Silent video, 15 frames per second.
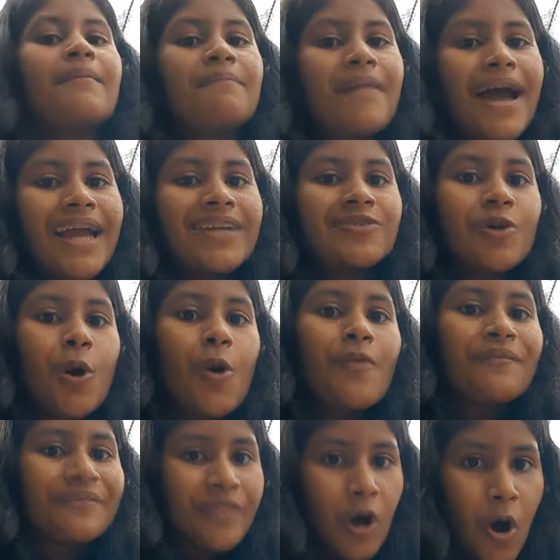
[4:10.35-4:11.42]

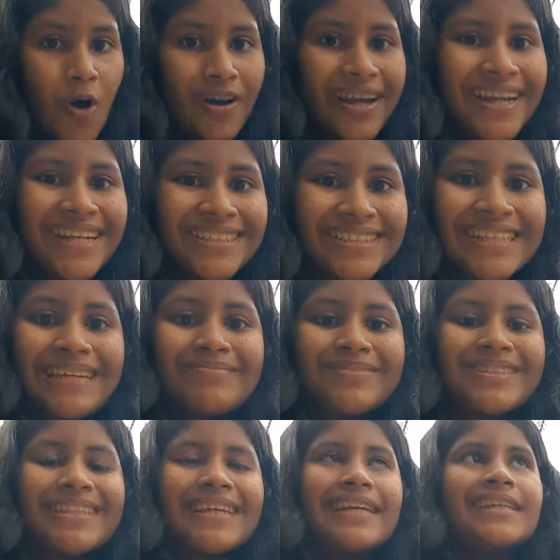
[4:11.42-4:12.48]

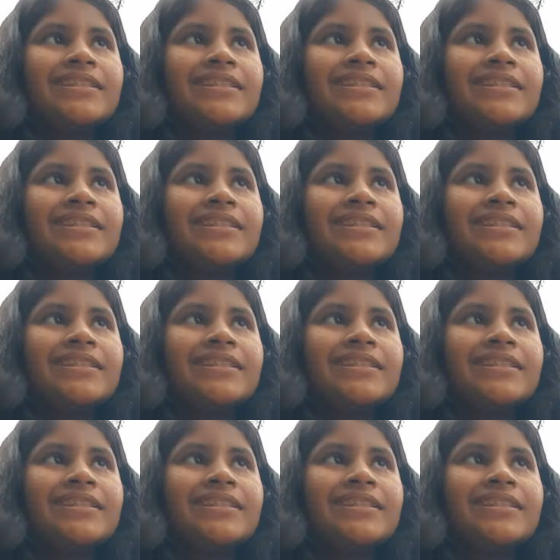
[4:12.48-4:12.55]
microorganisms.